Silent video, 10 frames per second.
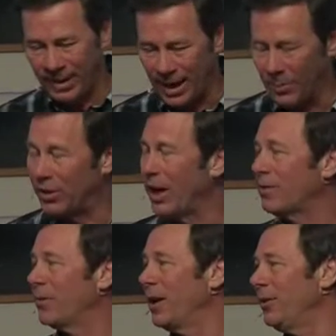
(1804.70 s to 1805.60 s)
And
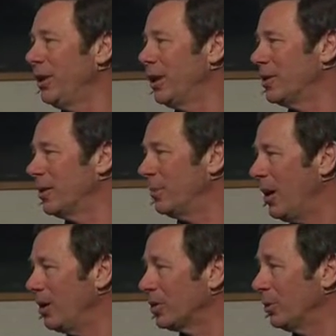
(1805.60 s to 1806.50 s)
without faith, it is
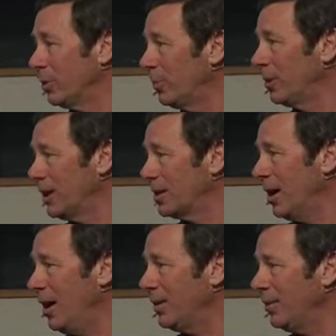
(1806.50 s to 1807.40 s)
impossible to please
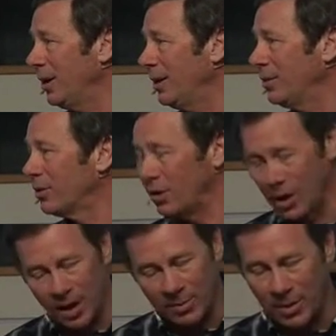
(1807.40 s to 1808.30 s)
God, right? So you
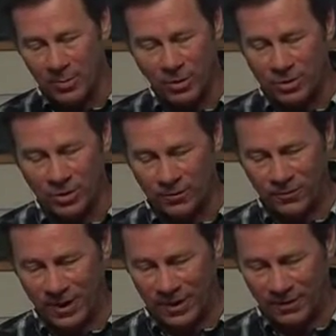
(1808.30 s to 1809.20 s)
got to be a person of
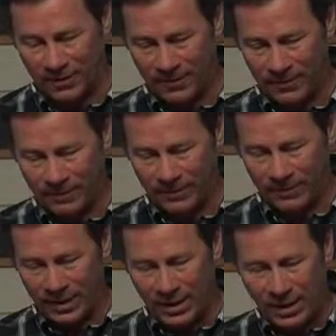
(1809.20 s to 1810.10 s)
faith.
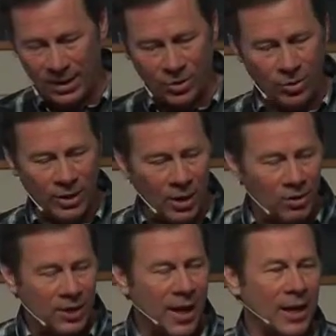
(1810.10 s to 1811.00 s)
So don't get
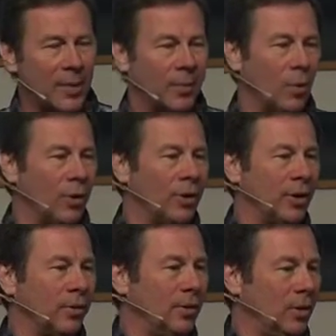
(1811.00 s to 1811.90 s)
all tied up in
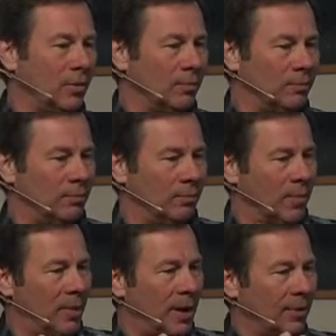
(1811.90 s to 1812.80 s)
wondering, you know,
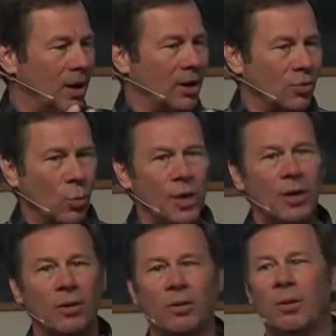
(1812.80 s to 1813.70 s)
about God's
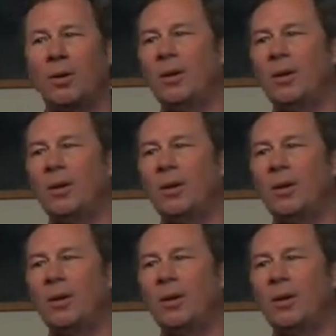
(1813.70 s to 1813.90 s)
will